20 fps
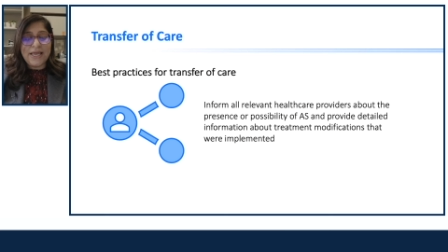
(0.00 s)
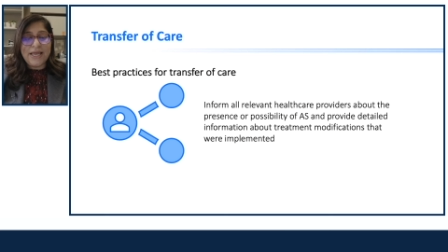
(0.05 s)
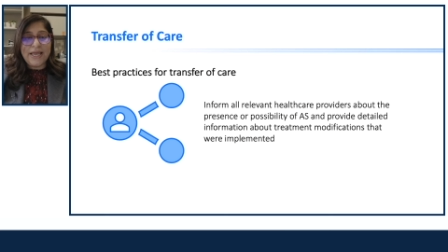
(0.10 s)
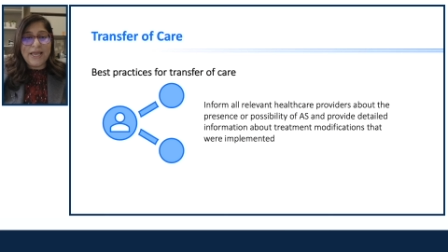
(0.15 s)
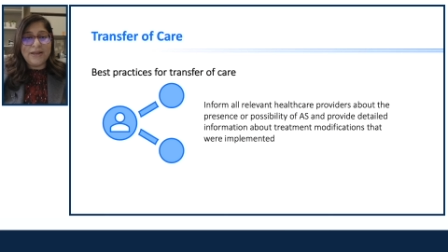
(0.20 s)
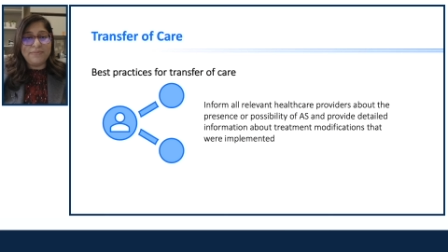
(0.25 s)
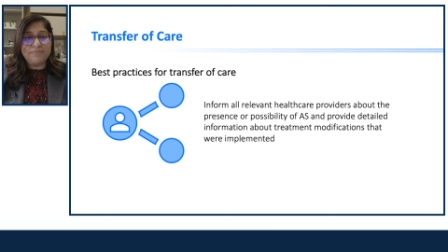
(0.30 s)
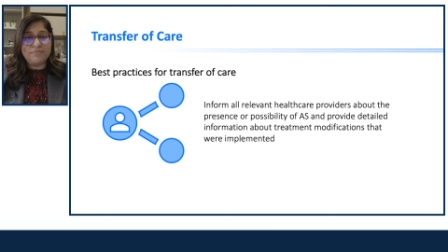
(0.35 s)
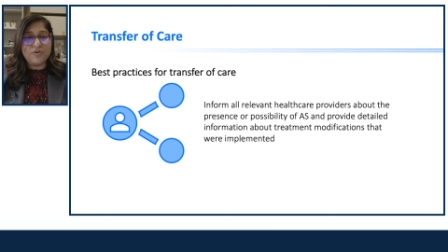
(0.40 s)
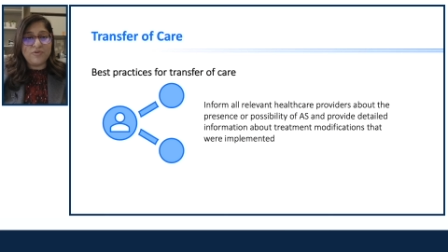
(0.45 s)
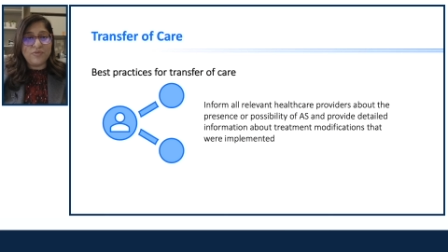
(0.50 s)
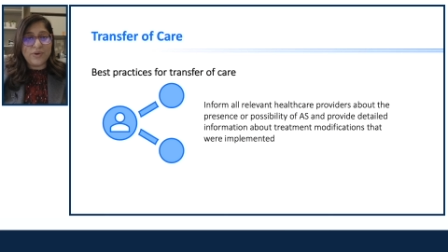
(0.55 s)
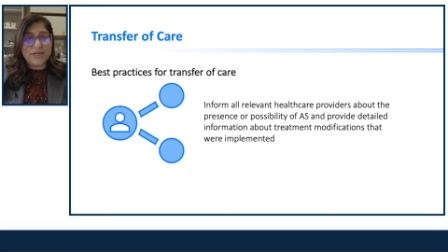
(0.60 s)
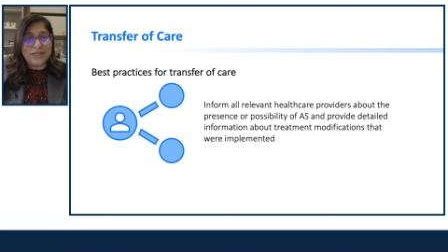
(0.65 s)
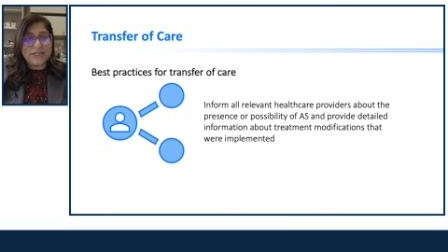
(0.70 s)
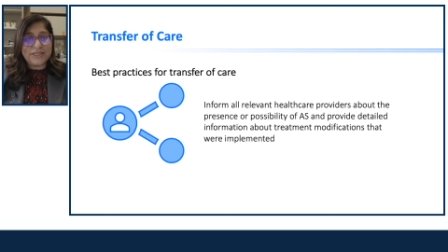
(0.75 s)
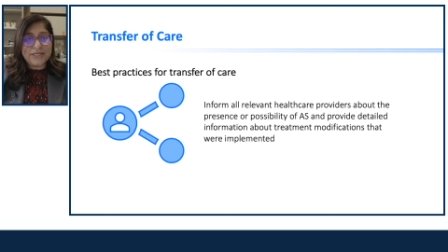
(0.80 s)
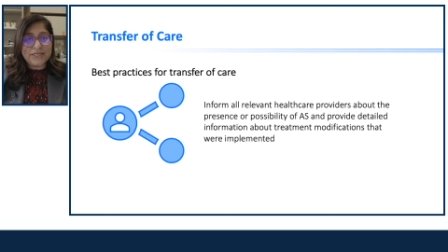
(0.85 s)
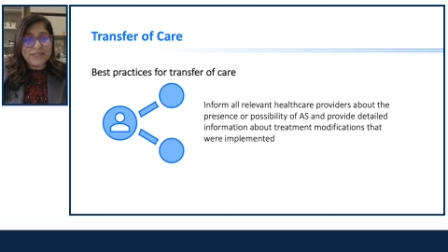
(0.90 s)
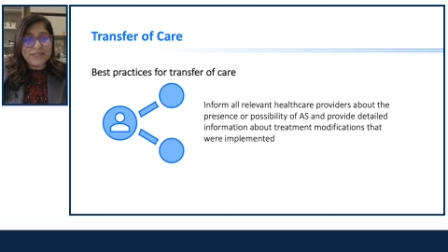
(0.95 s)
and
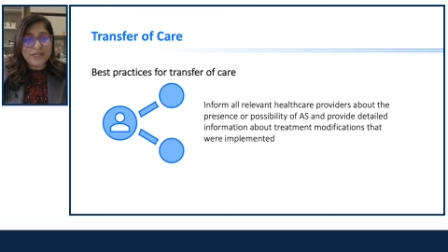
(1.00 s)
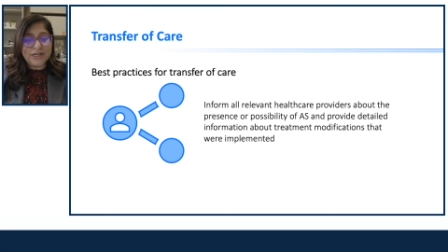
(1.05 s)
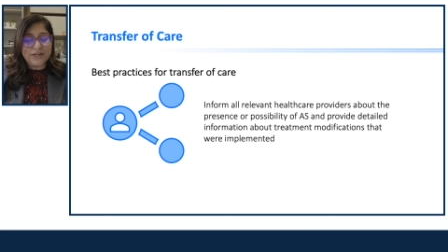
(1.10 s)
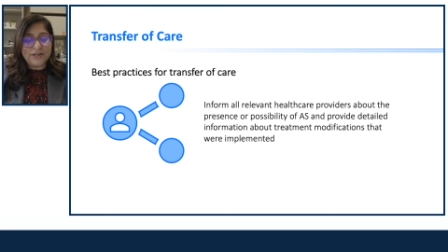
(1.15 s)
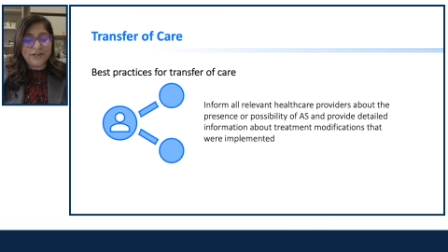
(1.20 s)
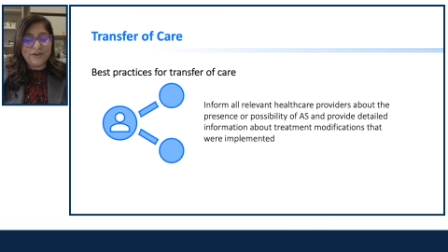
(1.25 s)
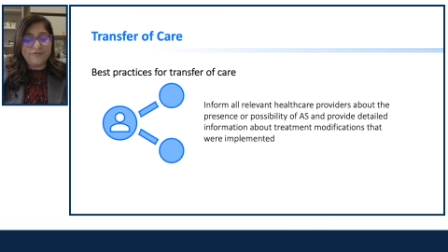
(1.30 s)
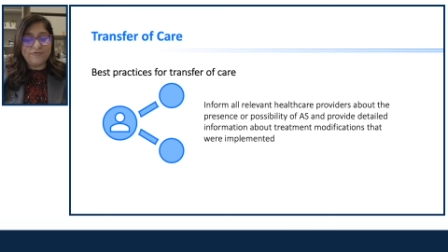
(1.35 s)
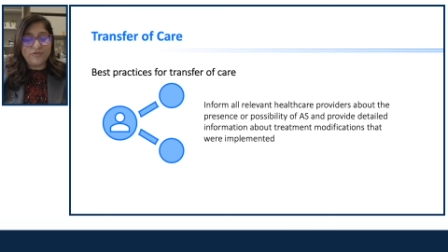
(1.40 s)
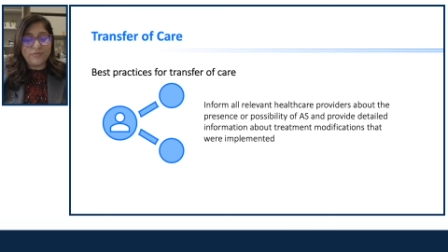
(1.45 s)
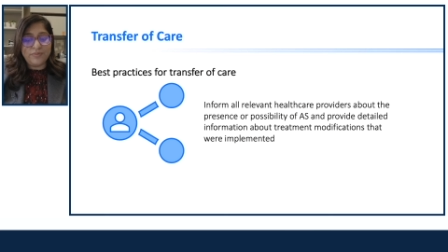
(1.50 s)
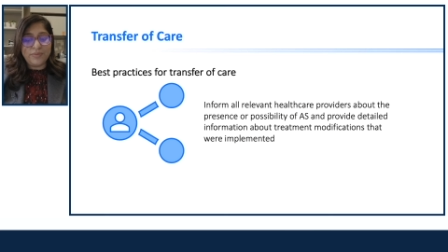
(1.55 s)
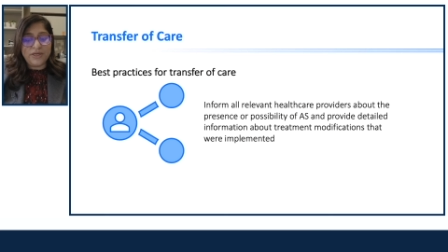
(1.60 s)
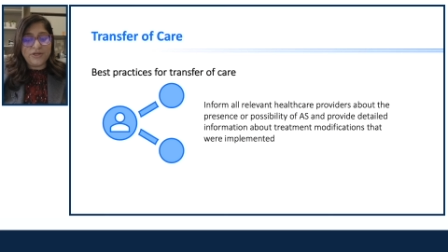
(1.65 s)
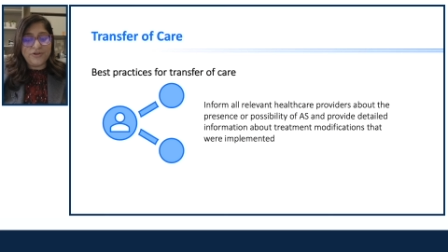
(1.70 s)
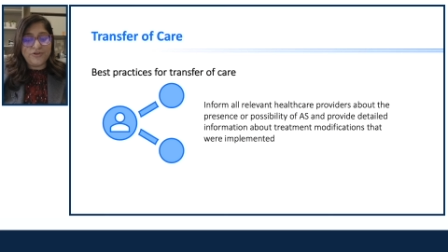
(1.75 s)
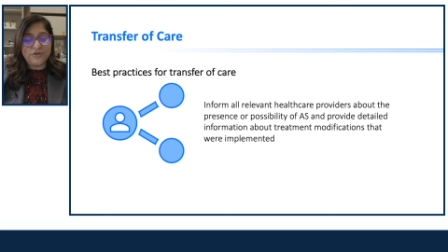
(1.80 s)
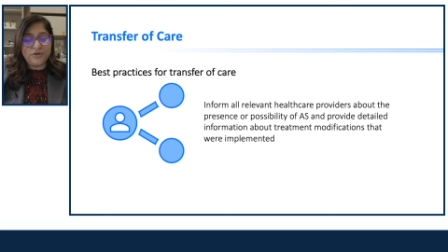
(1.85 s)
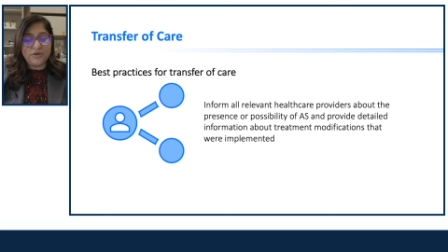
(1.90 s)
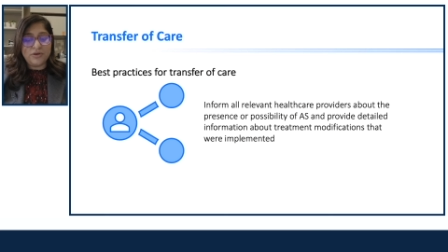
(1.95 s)
provide detailed
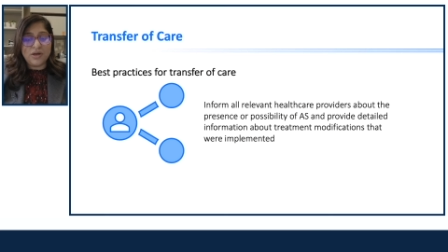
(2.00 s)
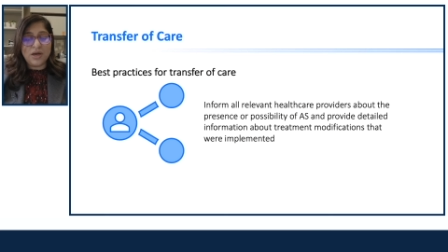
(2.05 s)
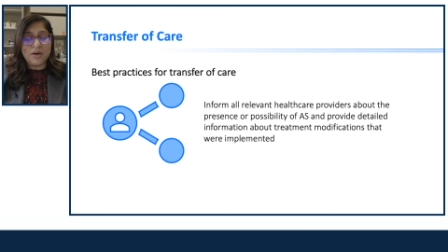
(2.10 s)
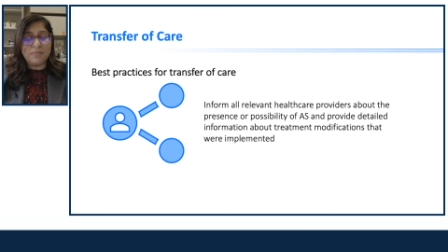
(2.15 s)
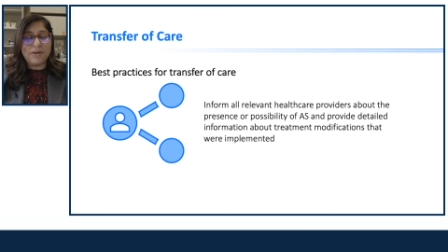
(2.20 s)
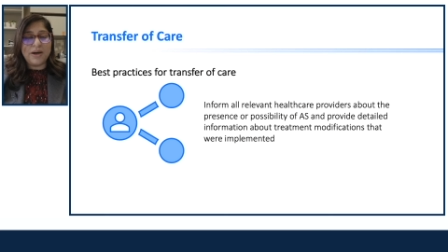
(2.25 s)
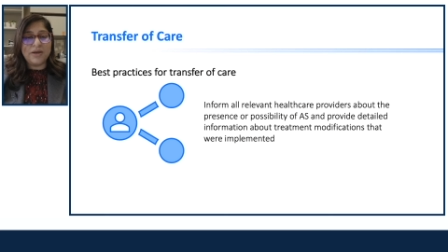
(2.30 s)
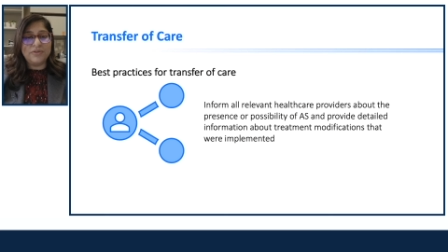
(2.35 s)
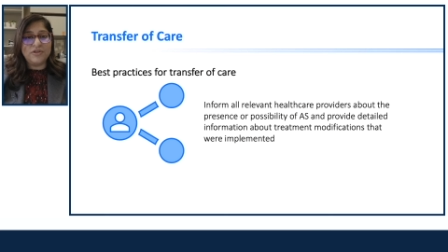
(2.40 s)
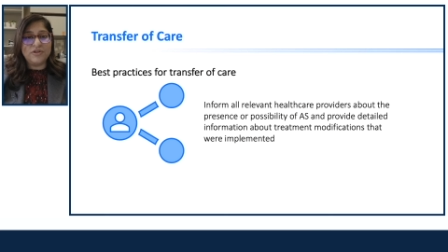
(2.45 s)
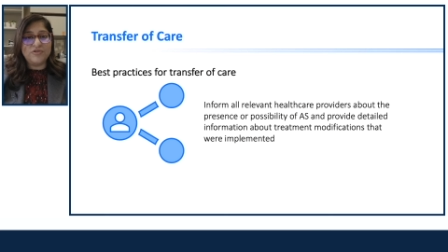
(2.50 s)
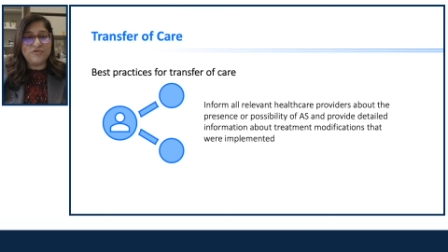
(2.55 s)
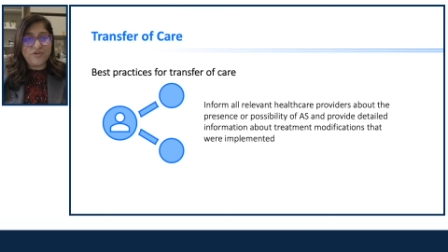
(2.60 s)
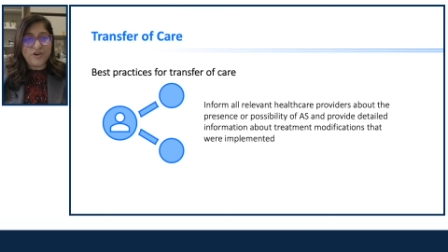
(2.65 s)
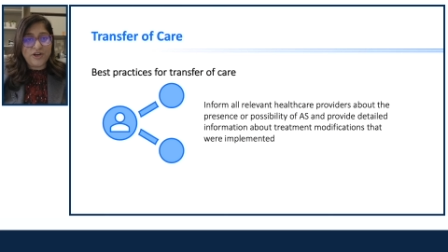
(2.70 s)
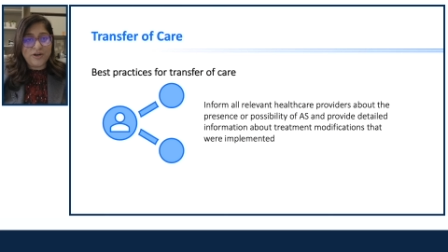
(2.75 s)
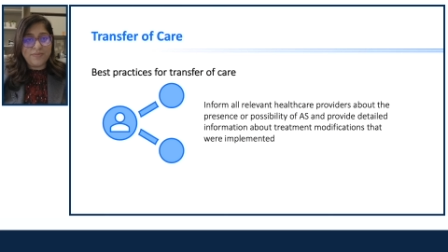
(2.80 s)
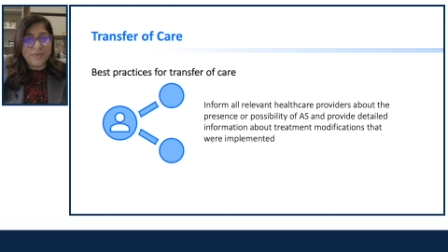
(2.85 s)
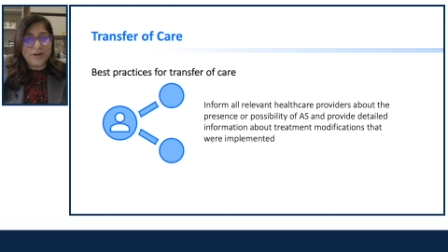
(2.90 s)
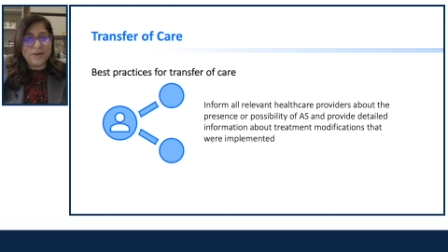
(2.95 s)
information about the
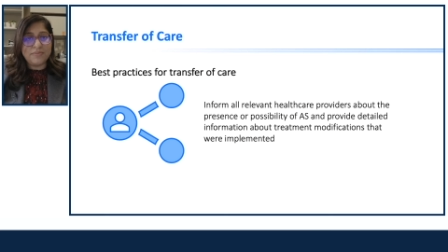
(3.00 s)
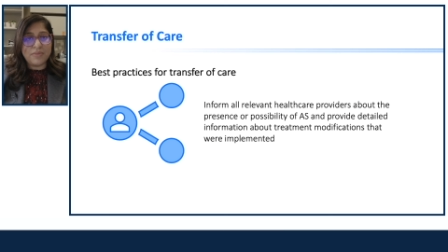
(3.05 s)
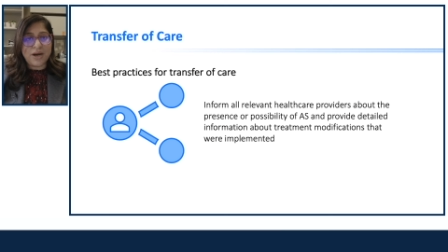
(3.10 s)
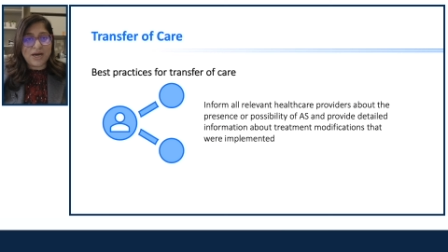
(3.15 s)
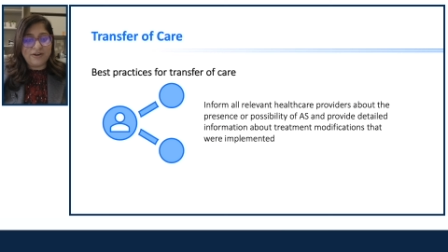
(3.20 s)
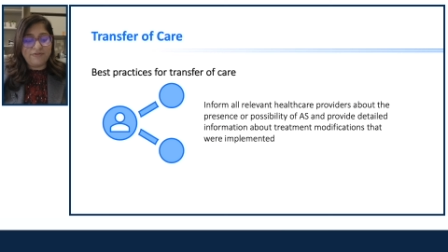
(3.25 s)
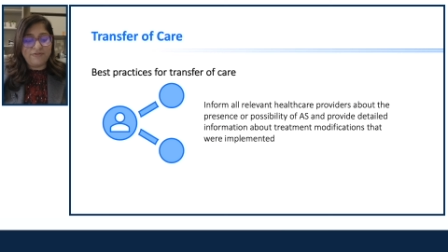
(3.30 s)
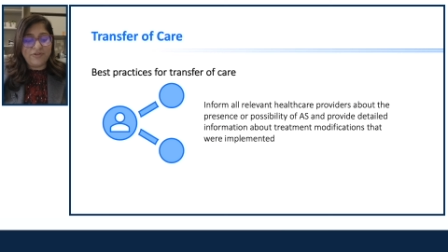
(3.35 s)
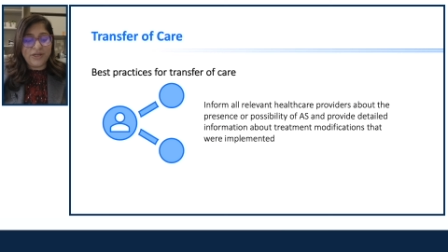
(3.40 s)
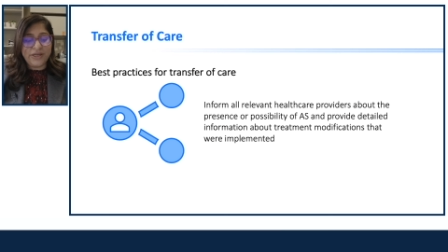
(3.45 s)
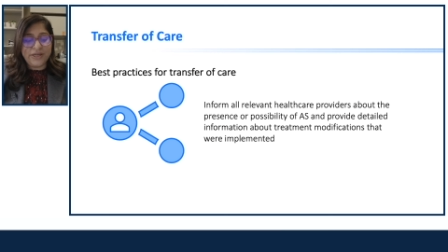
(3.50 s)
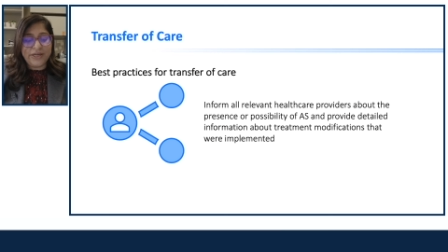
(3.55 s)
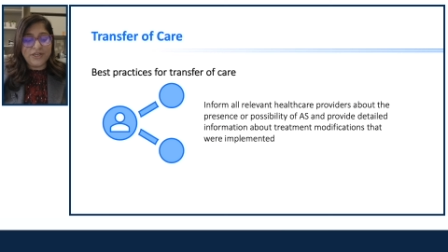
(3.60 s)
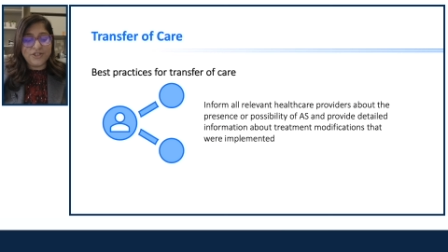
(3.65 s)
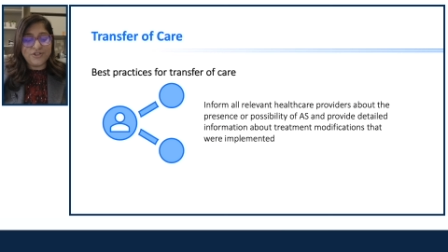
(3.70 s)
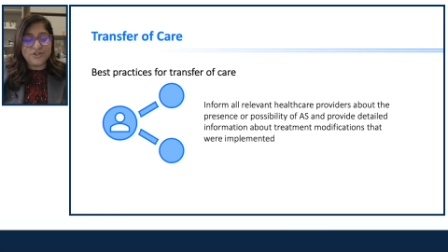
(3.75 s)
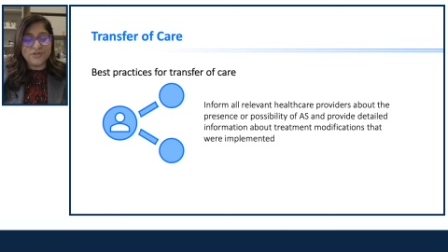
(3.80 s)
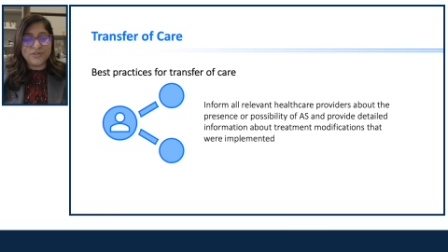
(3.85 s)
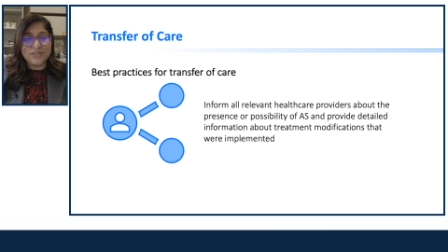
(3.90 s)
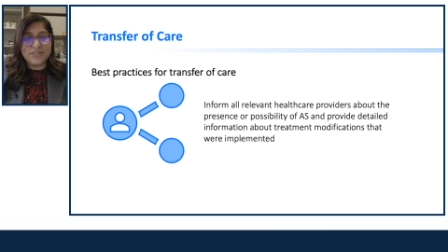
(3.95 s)
treatment
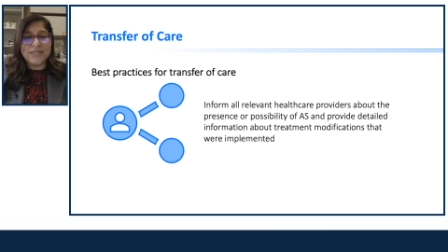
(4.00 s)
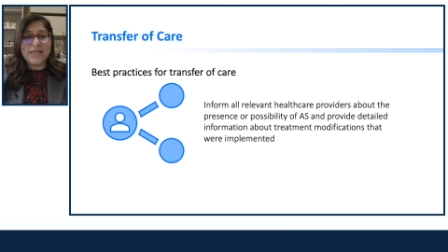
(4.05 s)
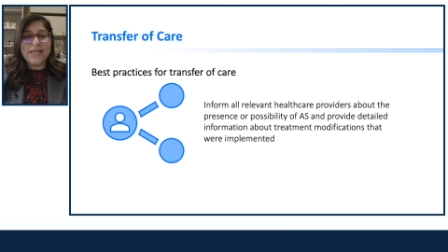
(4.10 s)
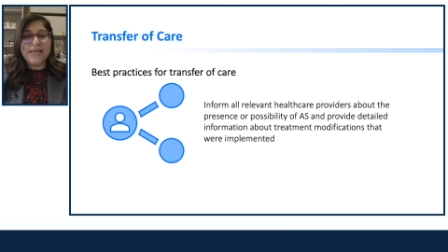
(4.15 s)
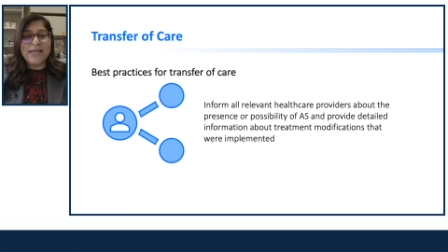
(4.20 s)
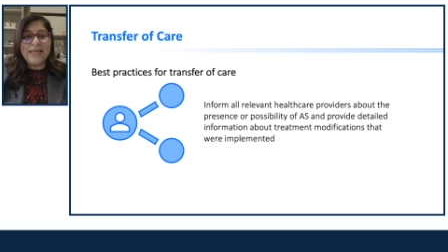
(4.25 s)
modifications